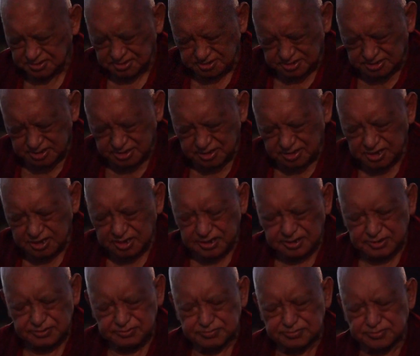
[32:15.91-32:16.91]
You know,
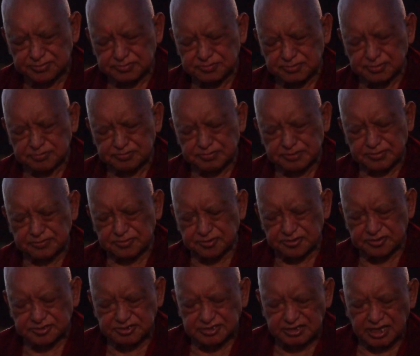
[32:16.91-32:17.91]

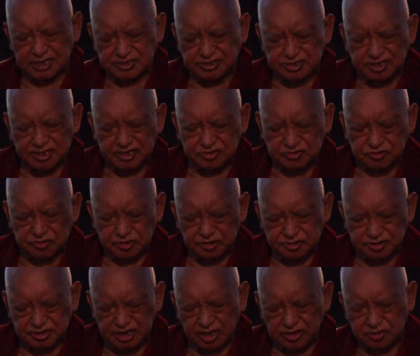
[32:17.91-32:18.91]
before you say,
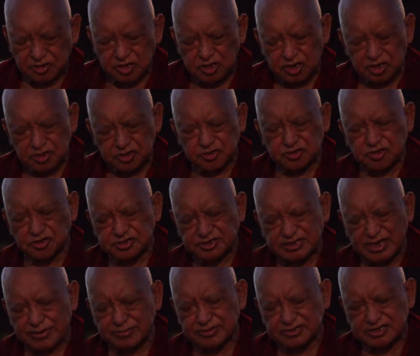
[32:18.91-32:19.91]
you know,
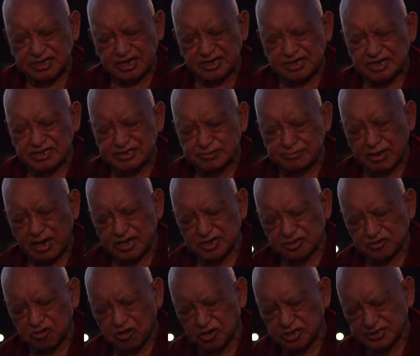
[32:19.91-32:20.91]
seven techniques,
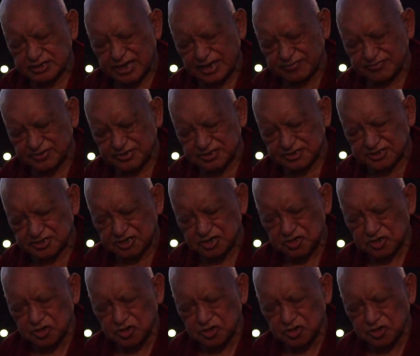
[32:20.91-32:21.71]
mind, cause, effect,